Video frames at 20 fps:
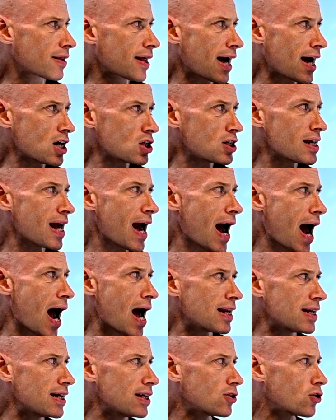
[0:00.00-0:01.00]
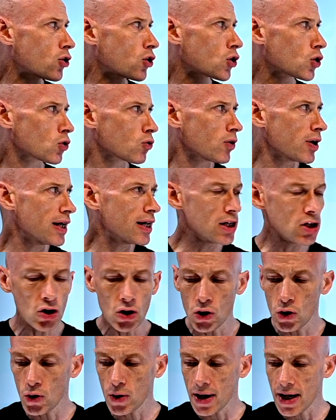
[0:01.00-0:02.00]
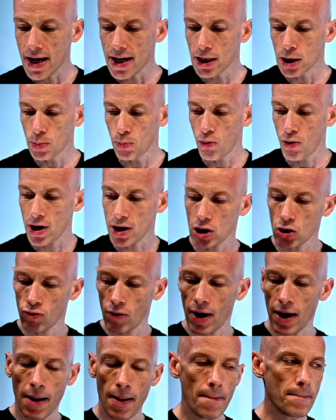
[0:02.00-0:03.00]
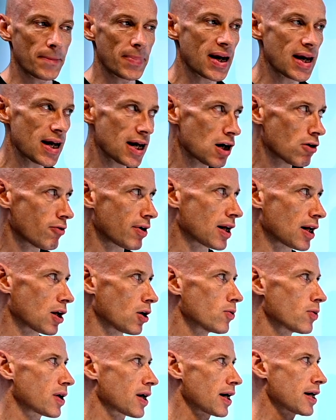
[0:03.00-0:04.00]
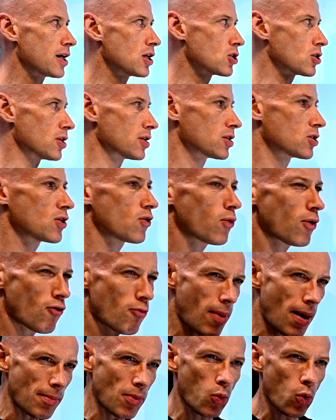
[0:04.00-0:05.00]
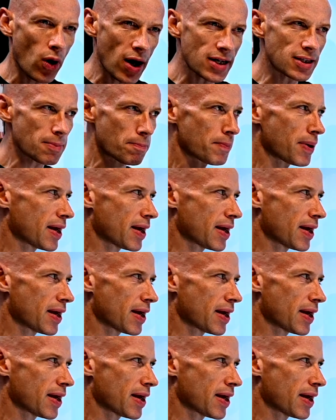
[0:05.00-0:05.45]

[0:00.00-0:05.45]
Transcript: they actually added three new ExpressRoute peering locations. So if we remember, what is a